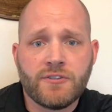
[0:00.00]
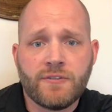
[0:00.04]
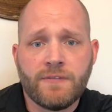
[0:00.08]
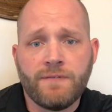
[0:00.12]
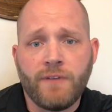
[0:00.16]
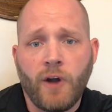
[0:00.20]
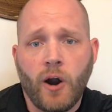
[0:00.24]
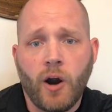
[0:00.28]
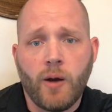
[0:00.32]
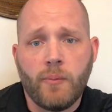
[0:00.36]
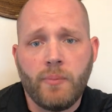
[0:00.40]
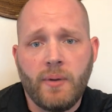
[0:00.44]

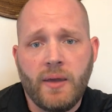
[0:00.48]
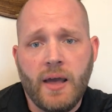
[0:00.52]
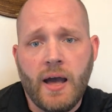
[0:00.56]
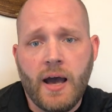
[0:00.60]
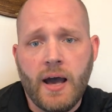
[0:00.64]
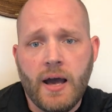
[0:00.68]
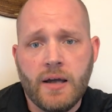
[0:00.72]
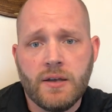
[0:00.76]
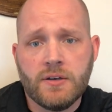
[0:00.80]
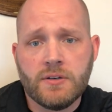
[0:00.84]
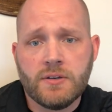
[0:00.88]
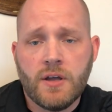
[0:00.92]
far
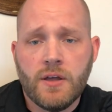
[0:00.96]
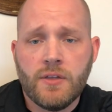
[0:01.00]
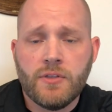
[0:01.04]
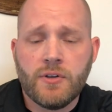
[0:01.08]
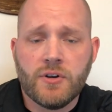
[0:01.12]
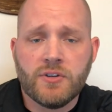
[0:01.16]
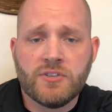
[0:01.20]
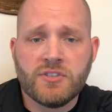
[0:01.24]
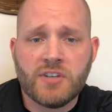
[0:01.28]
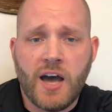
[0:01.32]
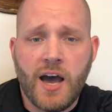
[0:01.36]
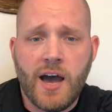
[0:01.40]
beyond their
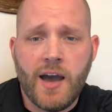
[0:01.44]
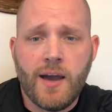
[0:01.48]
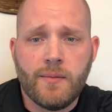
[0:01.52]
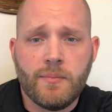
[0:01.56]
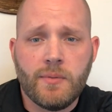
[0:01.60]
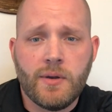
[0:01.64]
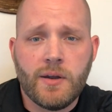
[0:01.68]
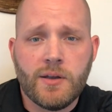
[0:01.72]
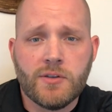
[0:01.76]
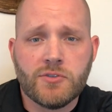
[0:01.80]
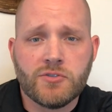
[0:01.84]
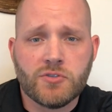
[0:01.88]
time
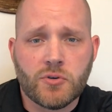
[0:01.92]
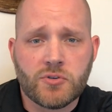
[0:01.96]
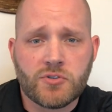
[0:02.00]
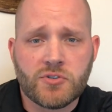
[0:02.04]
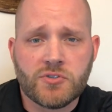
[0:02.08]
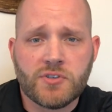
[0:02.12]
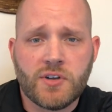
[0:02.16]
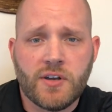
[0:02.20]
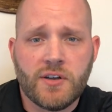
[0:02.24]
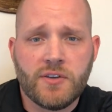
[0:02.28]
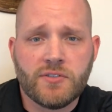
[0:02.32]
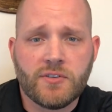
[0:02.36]
in social
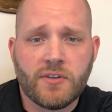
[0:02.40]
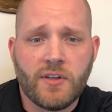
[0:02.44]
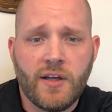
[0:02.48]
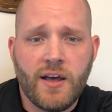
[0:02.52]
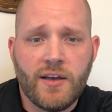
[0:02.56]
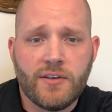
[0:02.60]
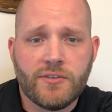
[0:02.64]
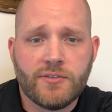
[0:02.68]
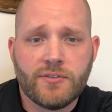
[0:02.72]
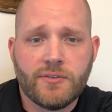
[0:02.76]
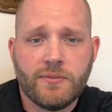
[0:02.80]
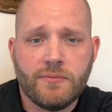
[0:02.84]
studies
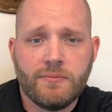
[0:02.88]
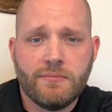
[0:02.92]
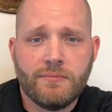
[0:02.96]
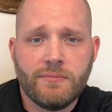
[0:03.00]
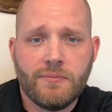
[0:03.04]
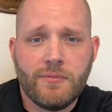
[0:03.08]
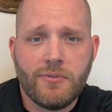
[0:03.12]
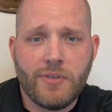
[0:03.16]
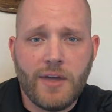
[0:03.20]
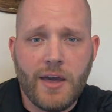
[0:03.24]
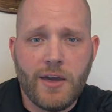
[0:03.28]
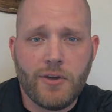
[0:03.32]
class.
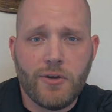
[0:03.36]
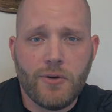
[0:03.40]
Thank